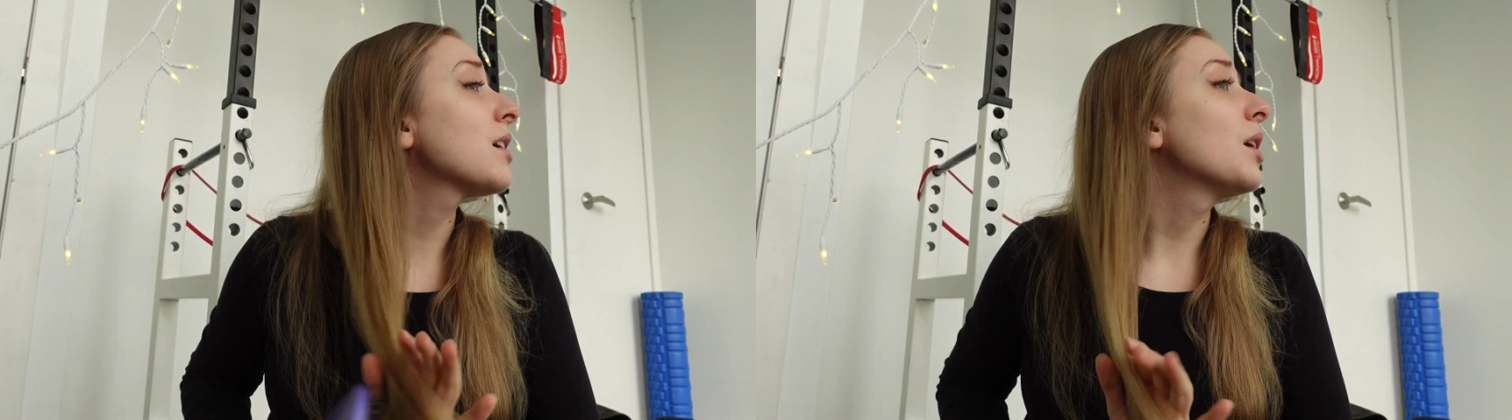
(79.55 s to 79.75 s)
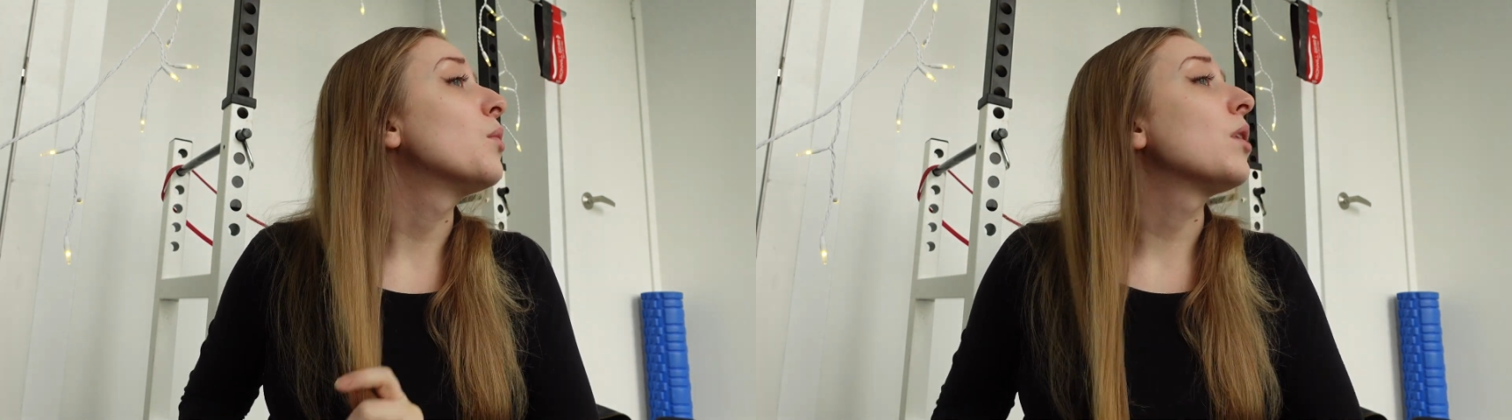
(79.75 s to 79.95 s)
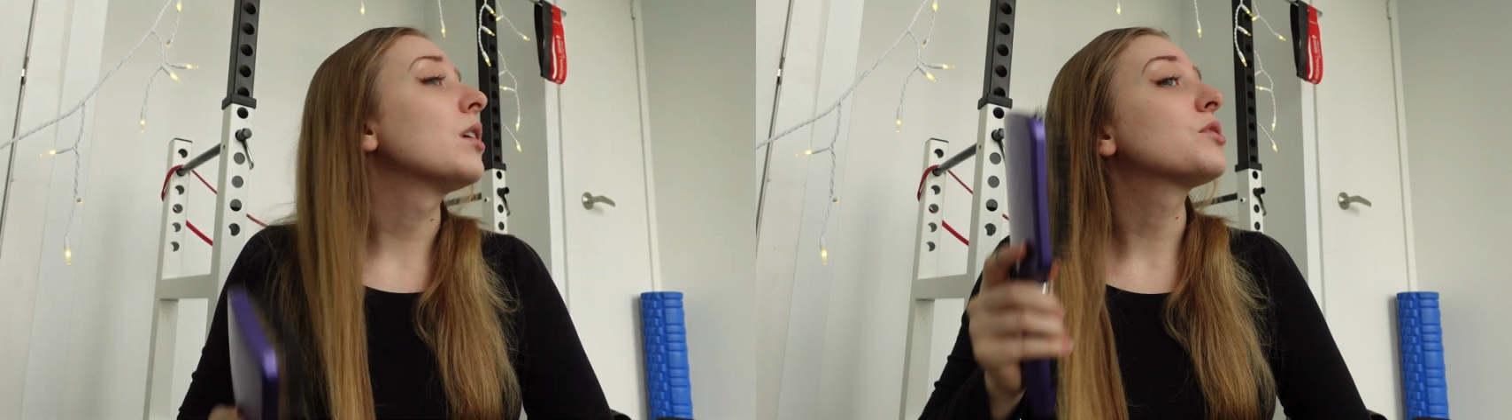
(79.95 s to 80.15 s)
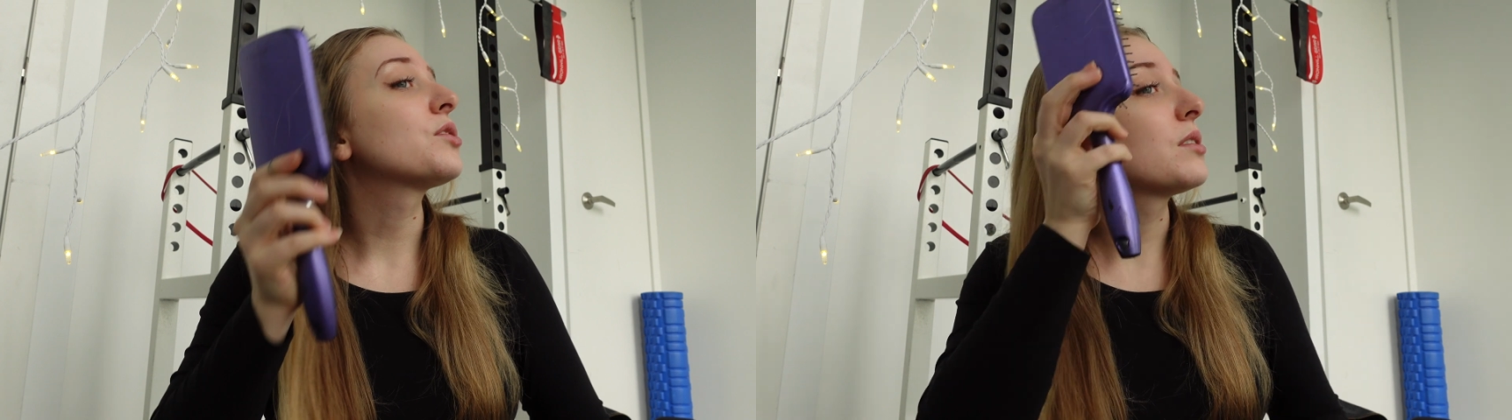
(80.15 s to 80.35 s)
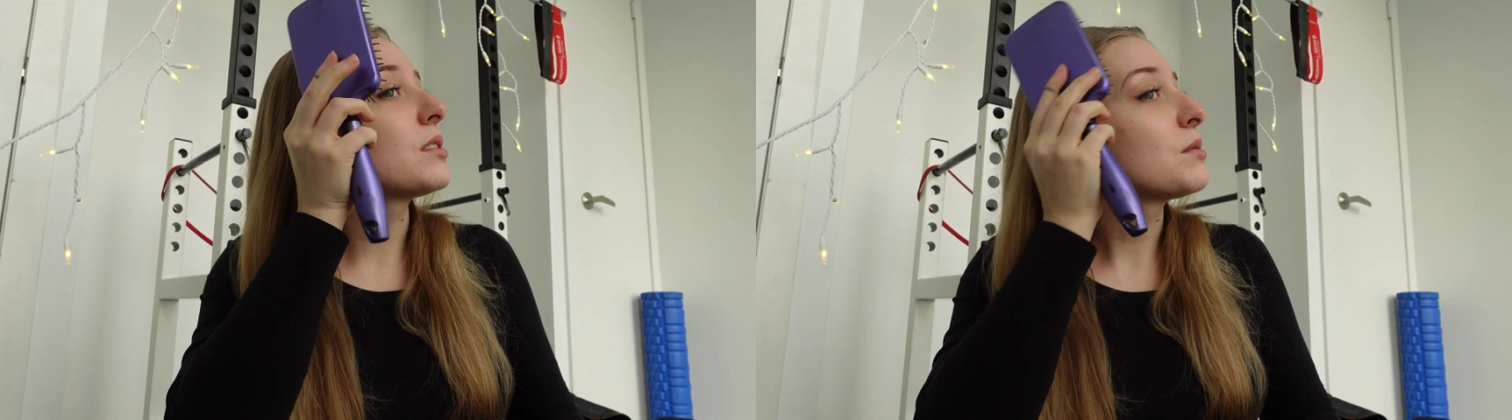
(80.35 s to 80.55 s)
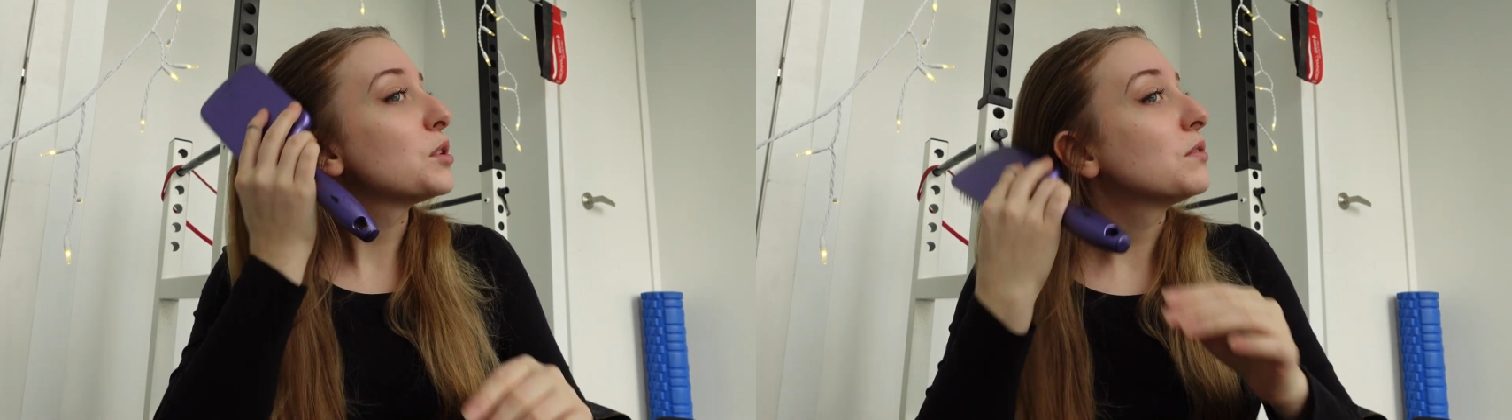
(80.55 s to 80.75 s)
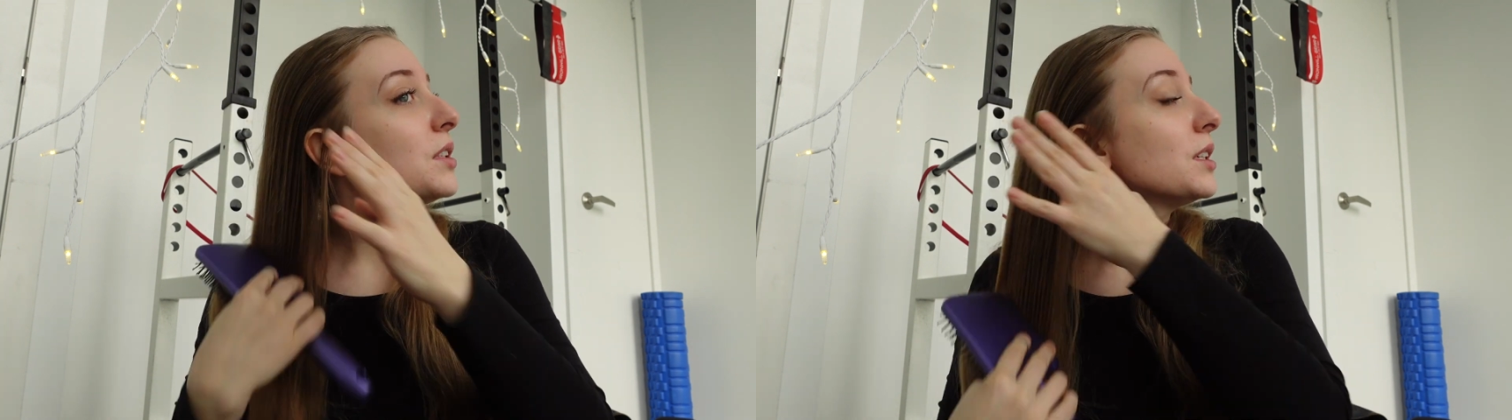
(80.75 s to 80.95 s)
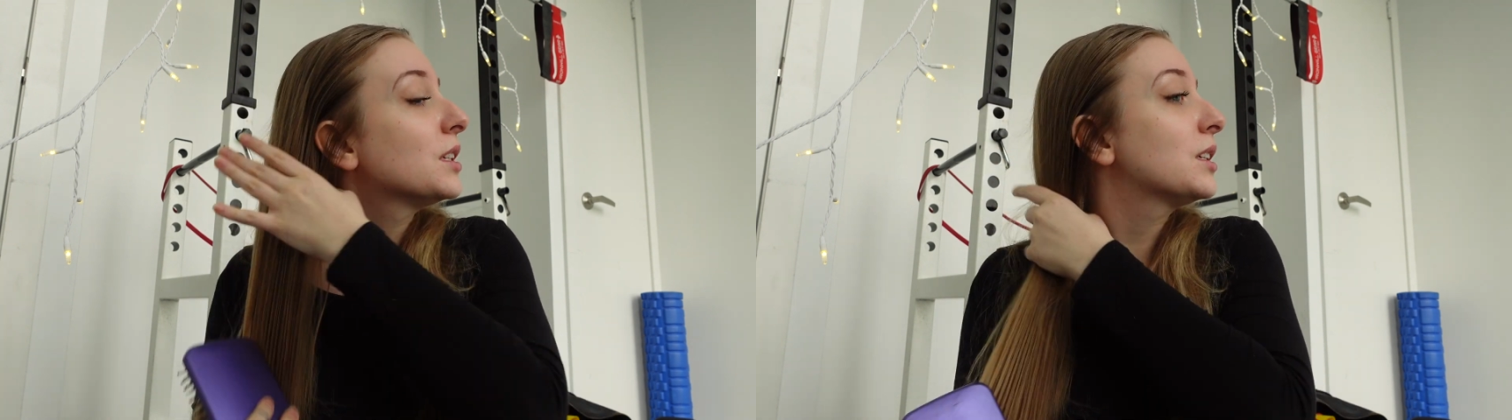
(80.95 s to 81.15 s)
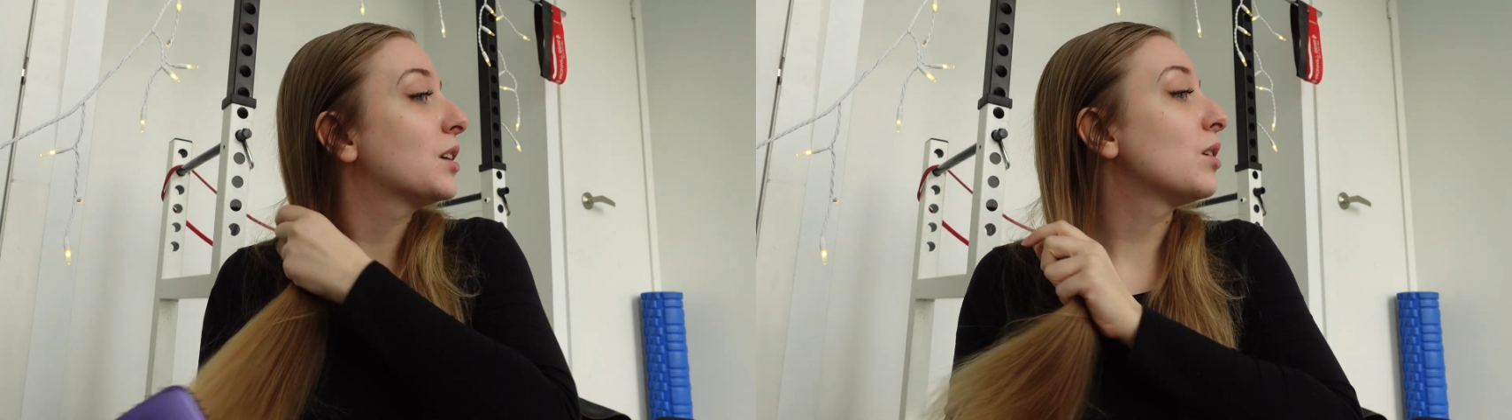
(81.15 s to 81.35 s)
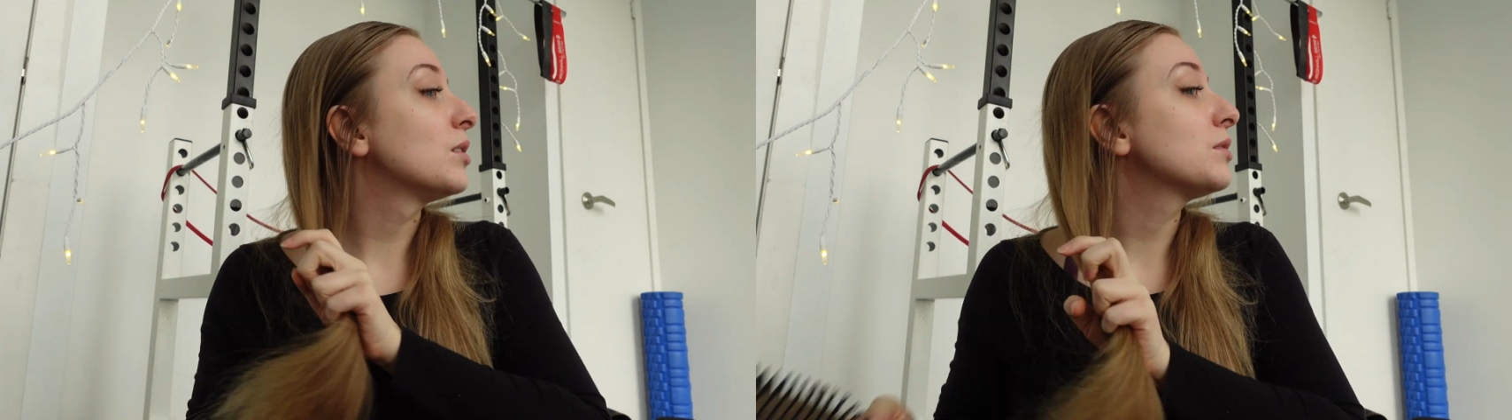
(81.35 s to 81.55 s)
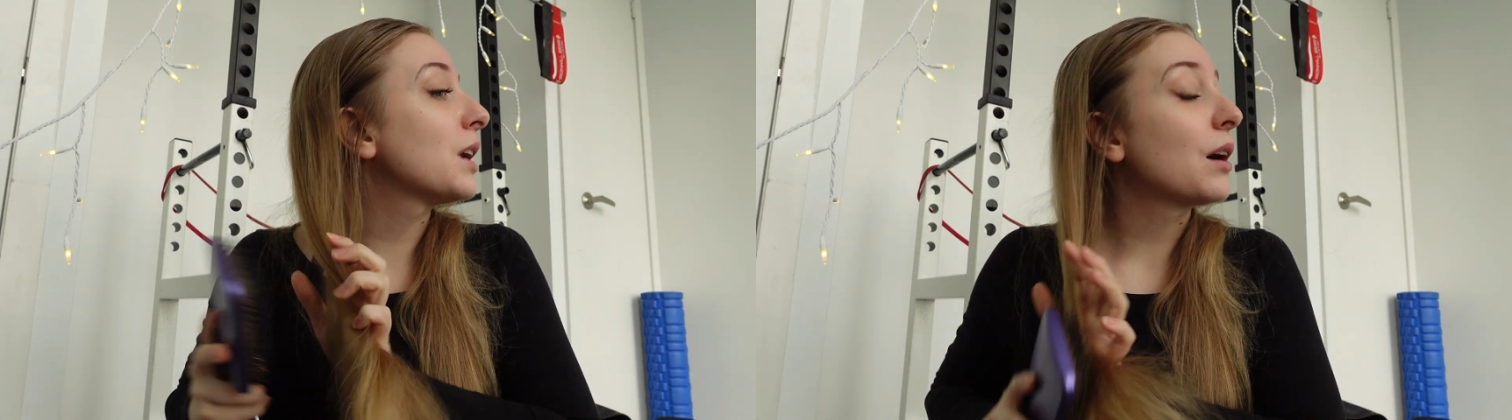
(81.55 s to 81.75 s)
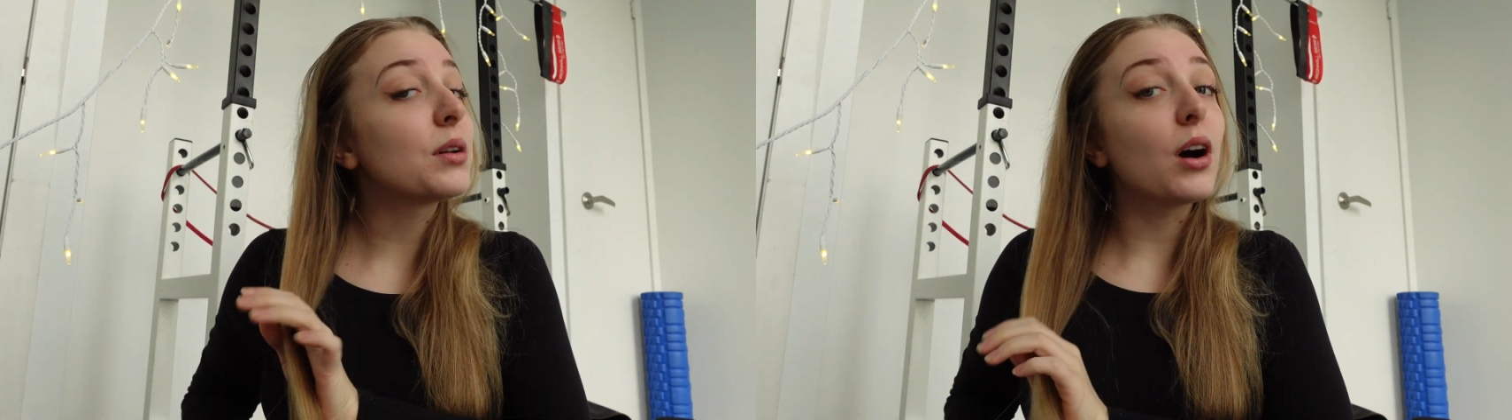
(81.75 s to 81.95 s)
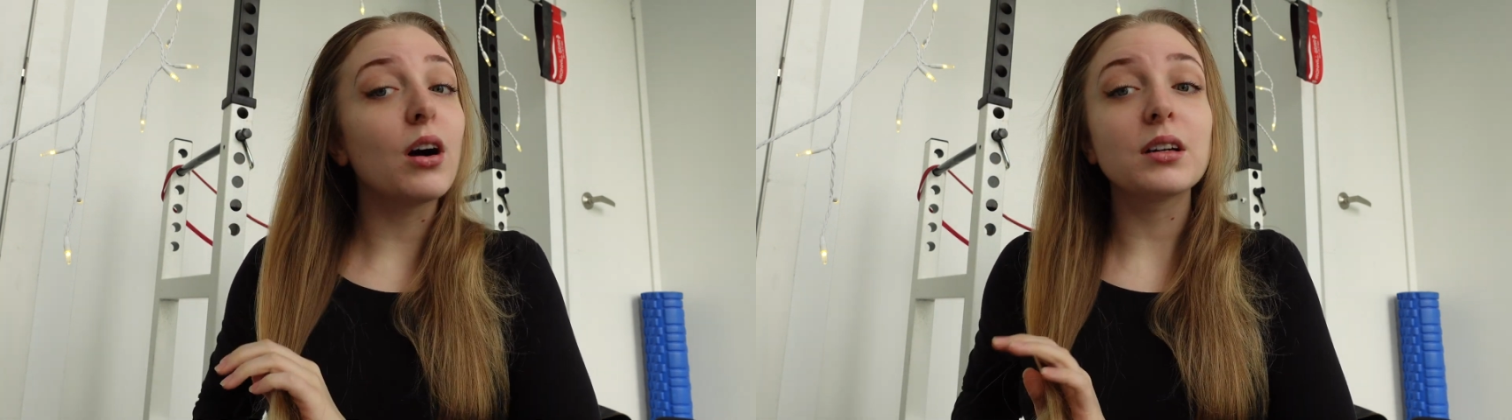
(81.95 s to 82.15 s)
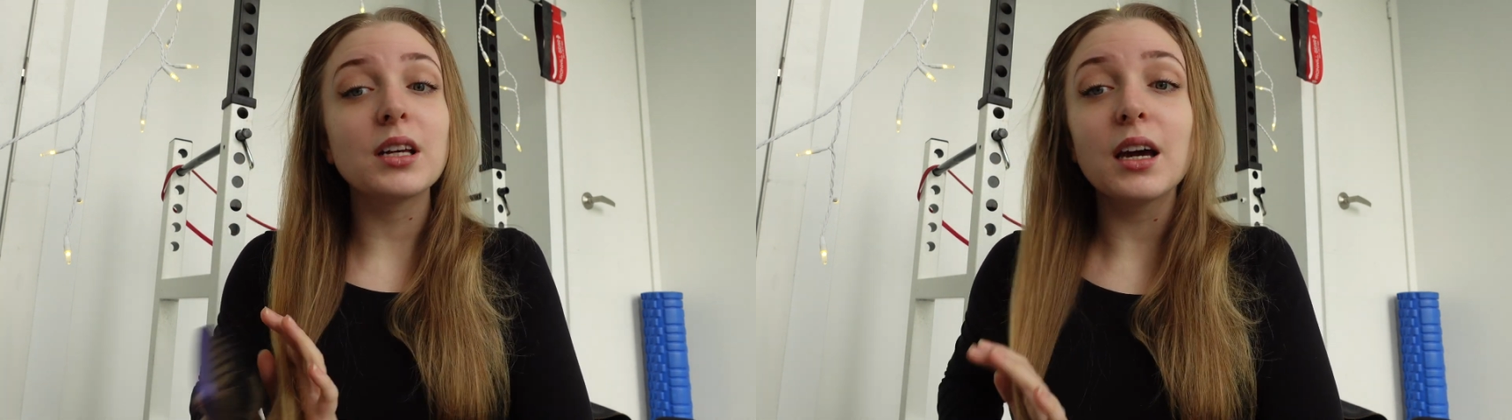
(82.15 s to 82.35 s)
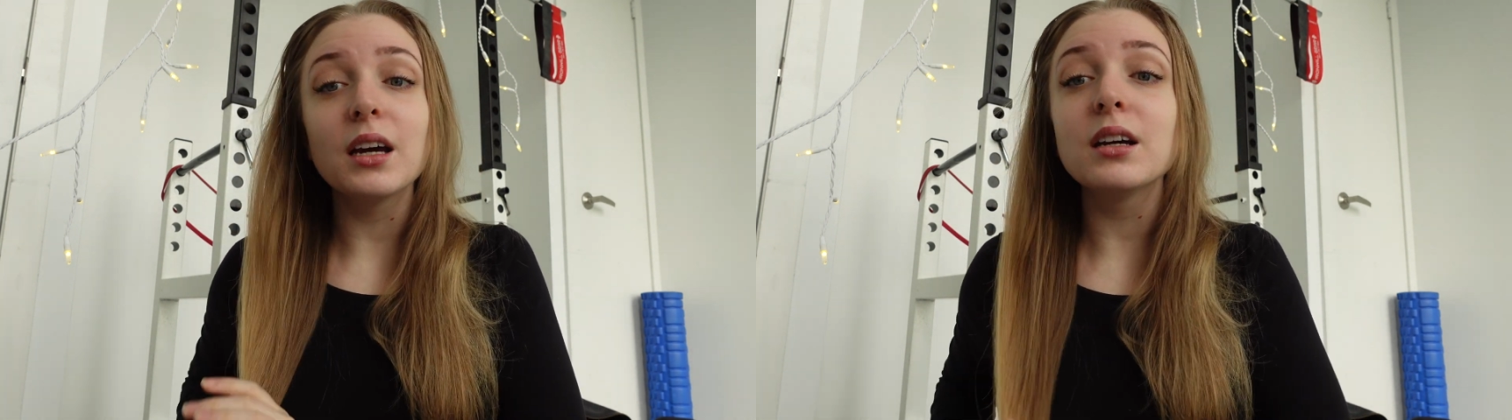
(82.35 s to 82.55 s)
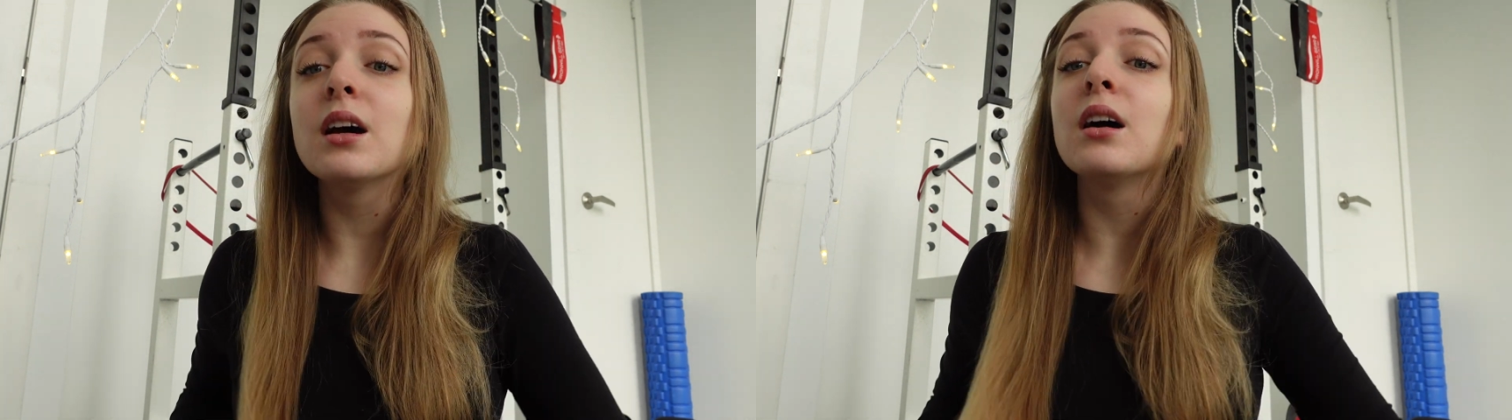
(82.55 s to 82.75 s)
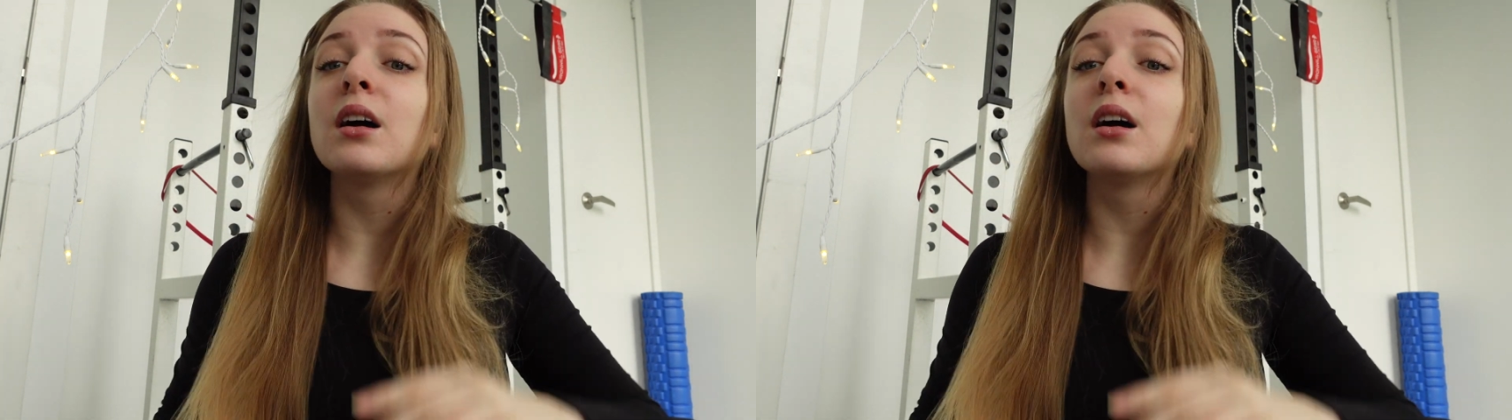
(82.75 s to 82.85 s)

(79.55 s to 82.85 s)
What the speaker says: I watched this movie called Groundhog Day,